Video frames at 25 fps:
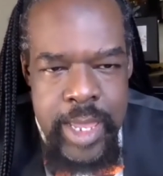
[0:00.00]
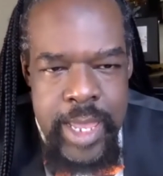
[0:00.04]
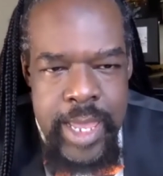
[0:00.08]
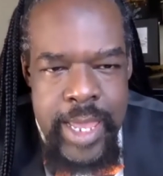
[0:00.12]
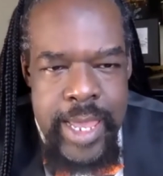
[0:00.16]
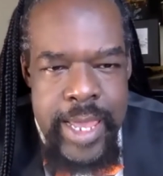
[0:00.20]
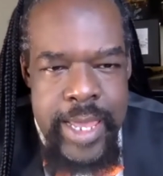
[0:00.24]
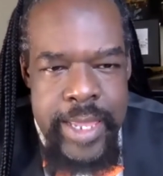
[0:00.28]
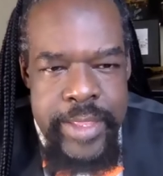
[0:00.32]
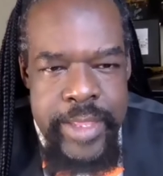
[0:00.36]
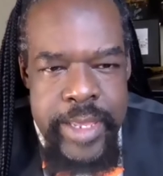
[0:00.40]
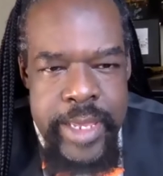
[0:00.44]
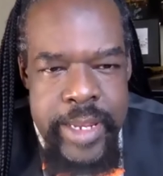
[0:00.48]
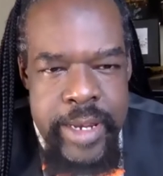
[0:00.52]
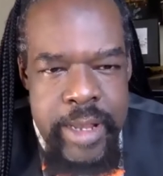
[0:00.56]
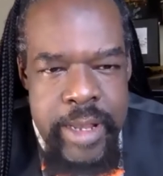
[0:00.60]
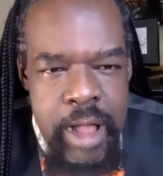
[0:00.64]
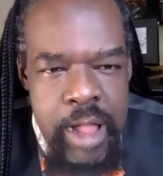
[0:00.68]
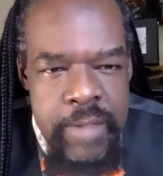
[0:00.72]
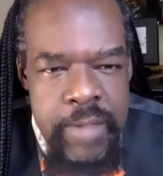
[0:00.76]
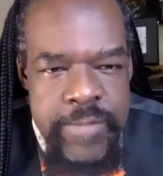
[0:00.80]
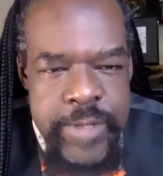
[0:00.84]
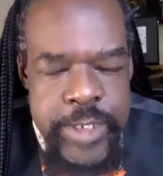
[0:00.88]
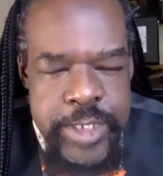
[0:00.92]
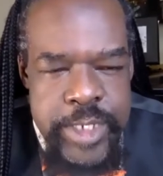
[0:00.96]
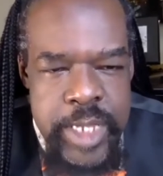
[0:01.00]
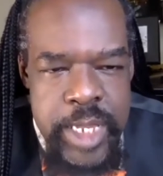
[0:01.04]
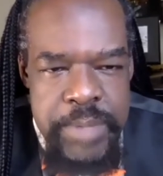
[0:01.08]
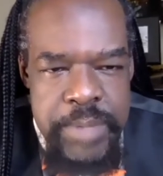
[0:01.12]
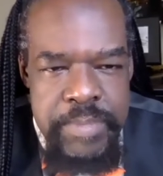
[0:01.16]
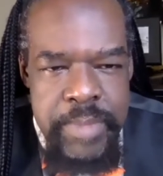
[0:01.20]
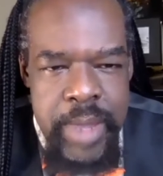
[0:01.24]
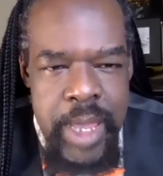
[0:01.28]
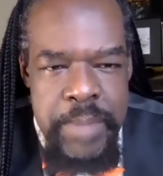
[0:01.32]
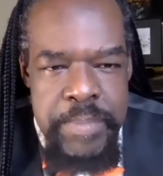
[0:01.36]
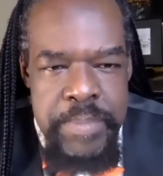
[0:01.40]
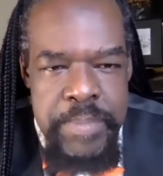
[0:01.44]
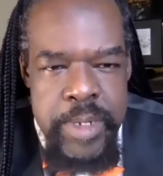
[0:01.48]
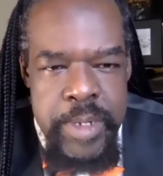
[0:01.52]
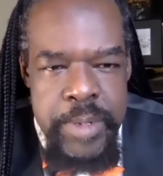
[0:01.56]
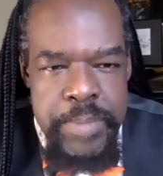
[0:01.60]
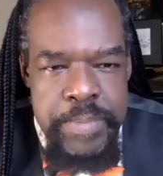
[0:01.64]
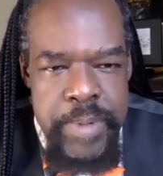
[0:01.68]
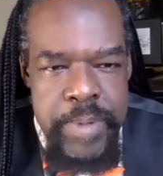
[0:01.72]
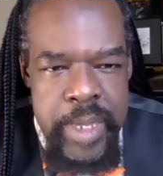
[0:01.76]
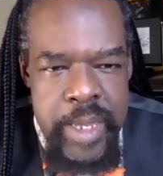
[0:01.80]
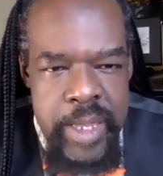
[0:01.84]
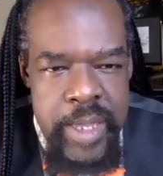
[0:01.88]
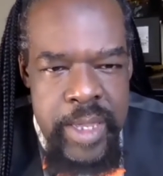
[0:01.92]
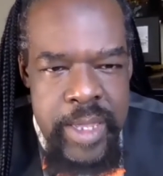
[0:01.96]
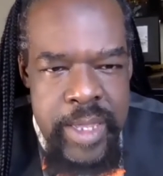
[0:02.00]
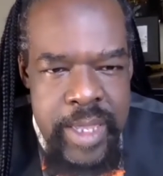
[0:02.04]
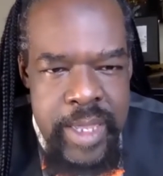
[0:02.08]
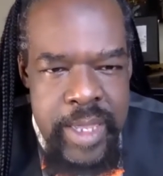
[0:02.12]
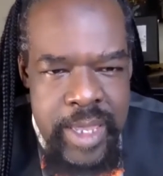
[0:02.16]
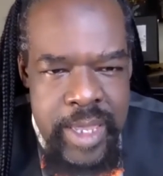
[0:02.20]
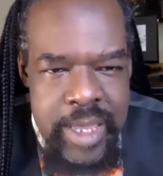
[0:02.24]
And then all of a sudden, my book being,